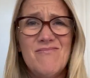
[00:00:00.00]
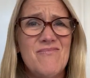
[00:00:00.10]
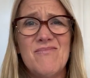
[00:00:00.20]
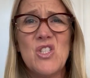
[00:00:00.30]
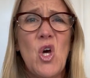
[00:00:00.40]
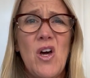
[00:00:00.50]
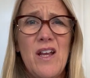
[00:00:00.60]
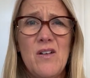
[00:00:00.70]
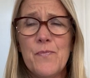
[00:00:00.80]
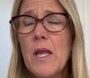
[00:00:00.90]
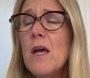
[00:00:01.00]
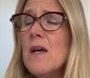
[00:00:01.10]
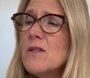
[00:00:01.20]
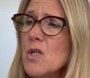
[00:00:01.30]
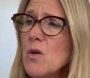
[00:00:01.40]
saw it out.
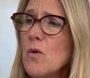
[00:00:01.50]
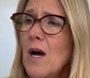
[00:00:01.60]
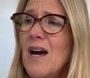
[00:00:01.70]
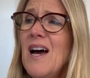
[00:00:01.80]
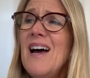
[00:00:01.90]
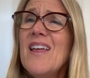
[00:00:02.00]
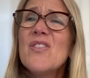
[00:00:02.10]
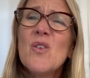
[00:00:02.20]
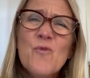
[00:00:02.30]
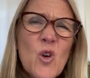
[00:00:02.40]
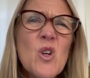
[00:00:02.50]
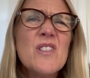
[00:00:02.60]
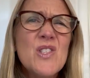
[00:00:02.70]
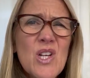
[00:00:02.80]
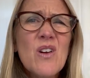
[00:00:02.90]
So the
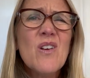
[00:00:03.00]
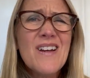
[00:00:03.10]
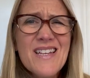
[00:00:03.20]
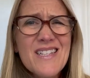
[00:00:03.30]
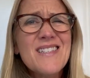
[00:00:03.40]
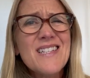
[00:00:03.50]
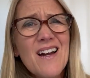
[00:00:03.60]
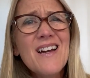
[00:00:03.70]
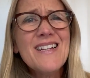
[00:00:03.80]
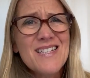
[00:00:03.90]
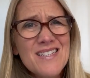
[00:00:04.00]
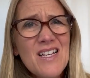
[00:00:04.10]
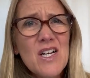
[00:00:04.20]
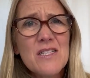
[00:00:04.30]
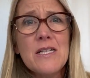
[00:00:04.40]
first year, it just kind of
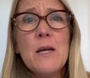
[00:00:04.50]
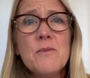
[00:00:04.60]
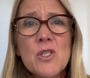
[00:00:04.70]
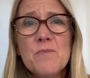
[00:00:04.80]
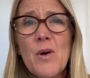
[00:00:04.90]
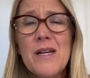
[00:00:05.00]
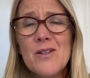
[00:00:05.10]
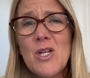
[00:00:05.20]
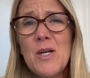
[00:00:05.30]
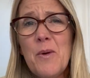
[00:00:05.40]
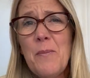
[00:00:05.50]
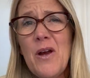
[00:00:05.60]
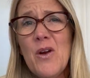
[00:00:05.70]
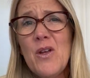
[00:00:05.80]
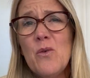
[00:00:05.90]
sucks. And I'm just trying to
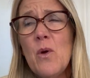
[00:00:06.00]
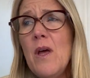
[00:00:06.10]
prepare you